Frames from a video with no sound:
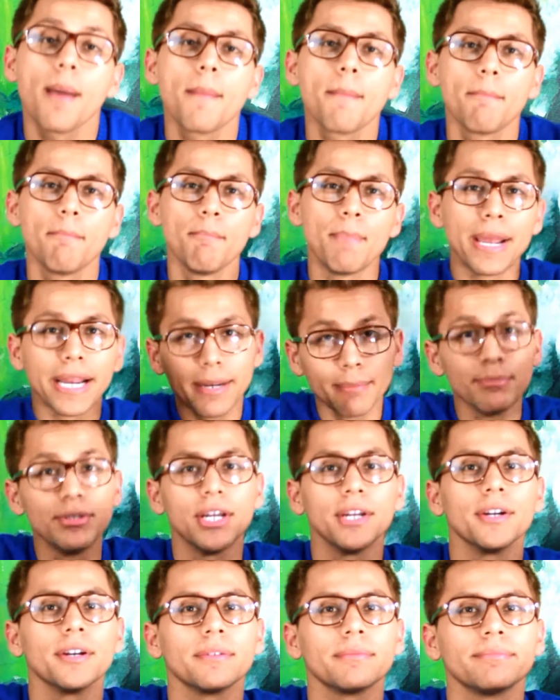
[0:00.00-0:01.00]
Make him
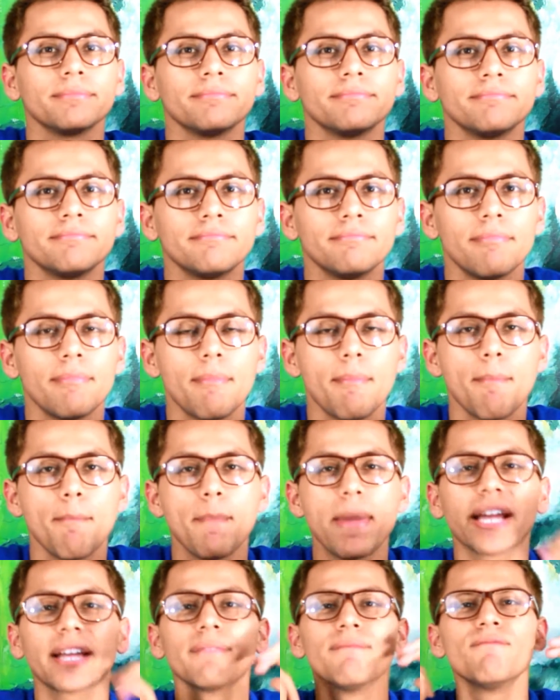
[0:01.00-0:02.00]
dinner.
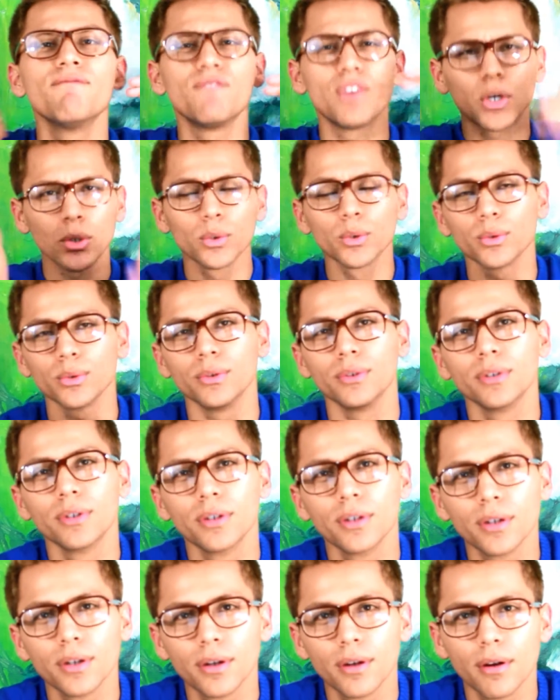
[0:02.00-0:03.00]
Make him food.
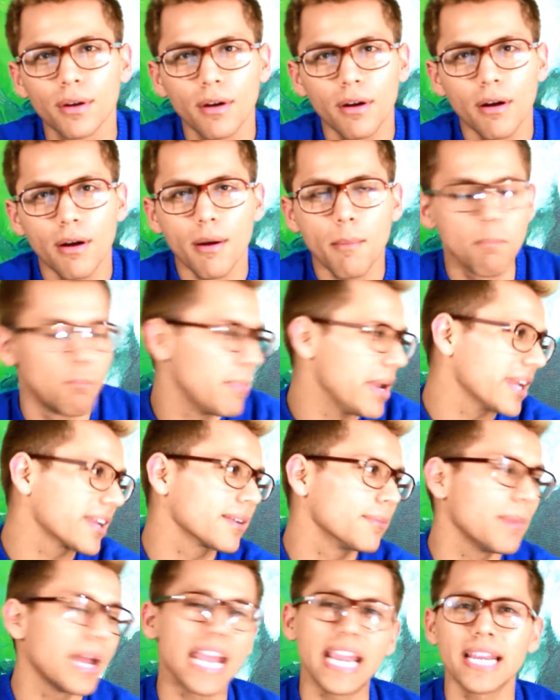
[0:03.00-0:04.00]
Make
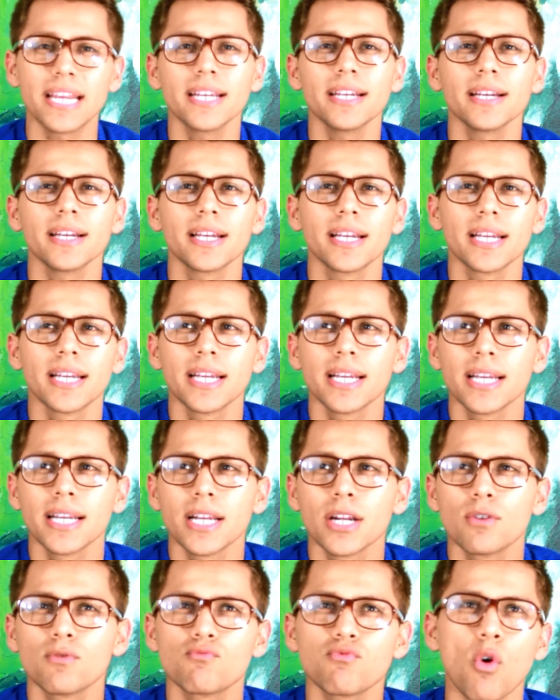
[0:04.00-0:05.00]
him a
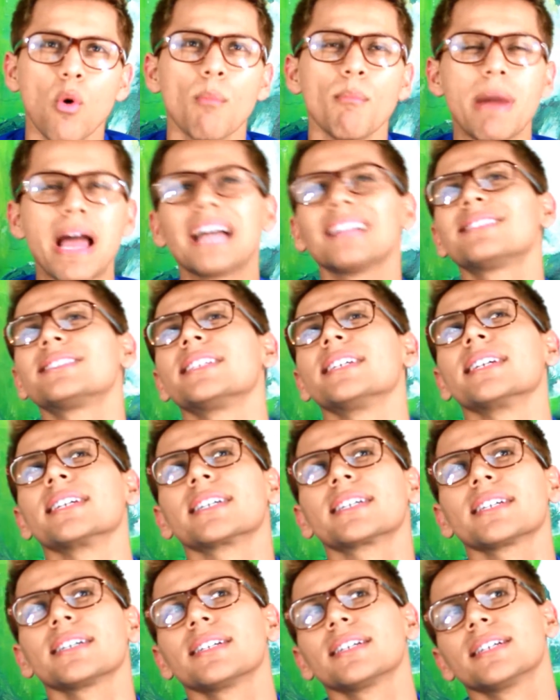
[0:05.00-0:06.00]

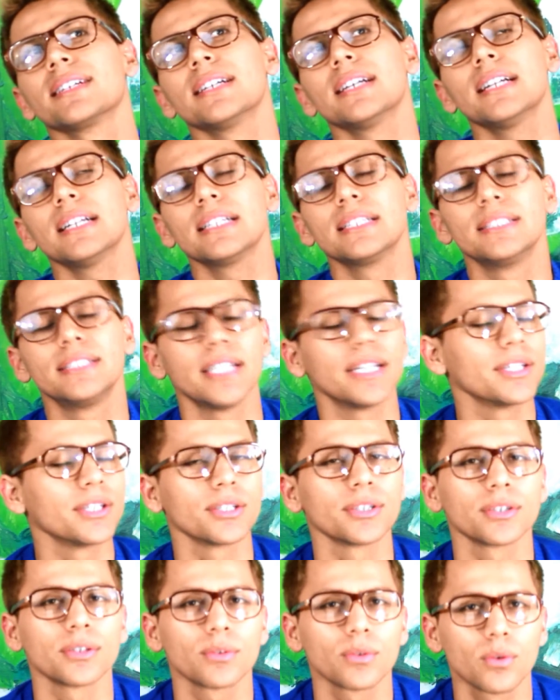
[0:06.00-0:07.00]
romantic
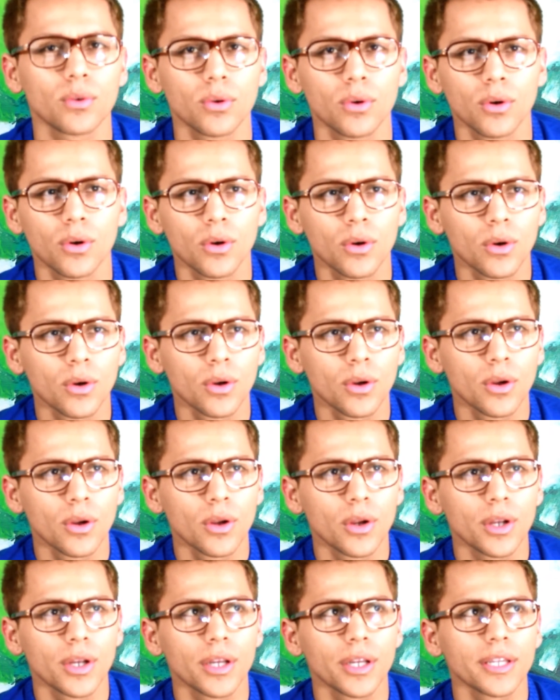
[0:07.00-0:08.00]
dinner.
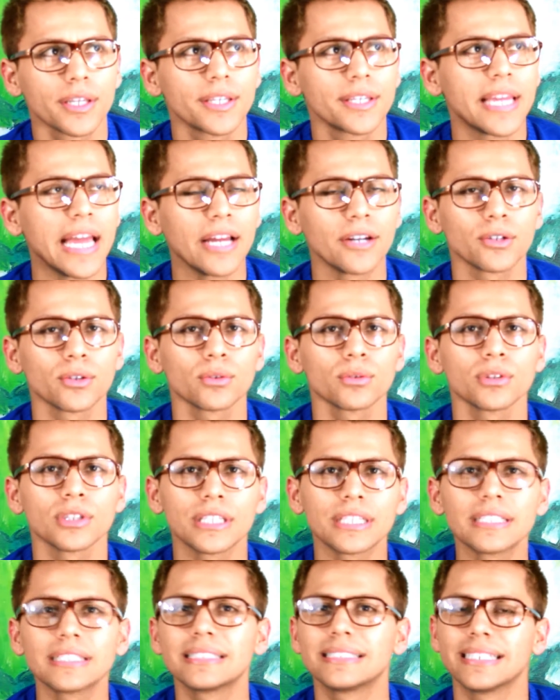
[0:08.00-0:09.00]

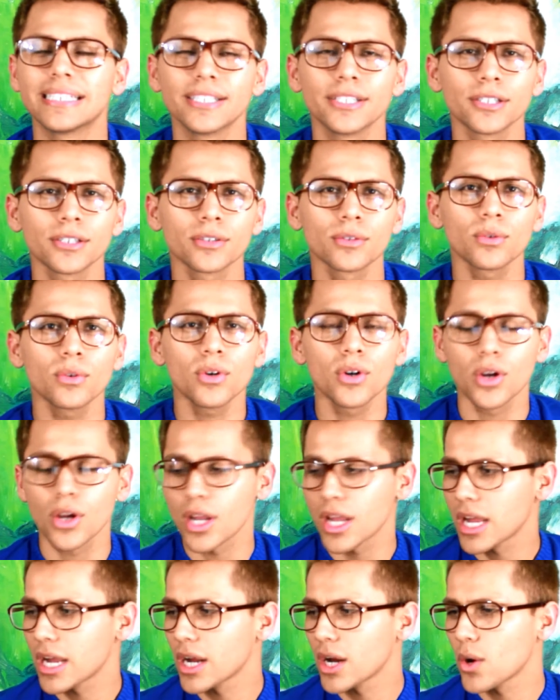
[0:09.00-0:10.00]
Candlelit dinner
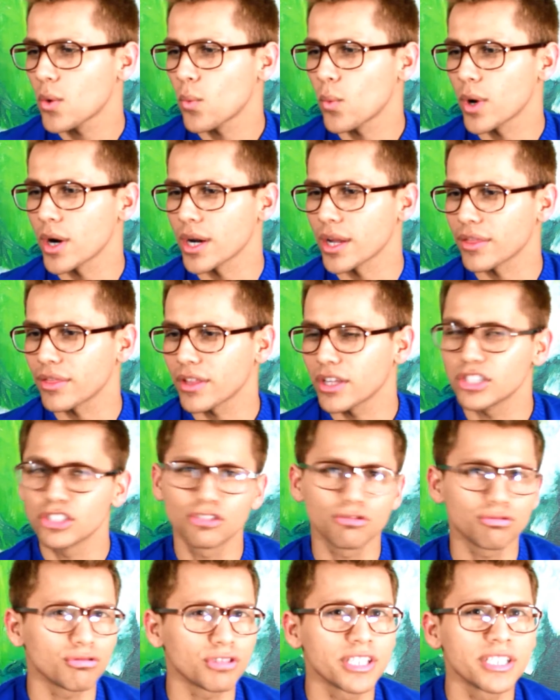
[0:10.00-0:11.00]
with
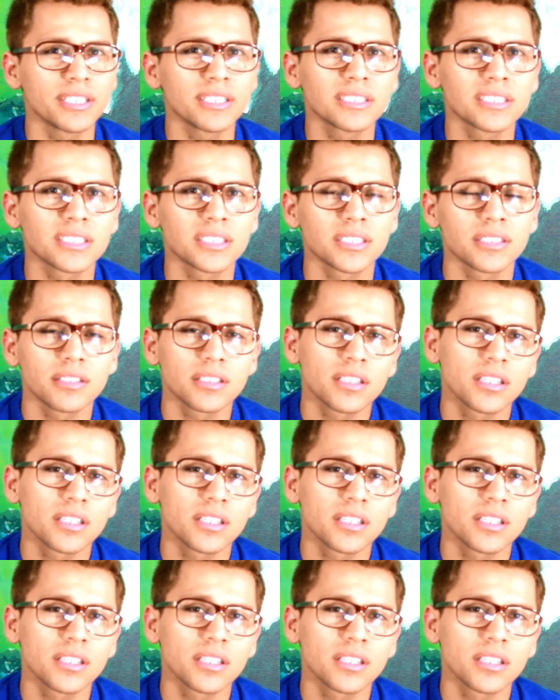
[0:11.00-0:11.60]
drinks,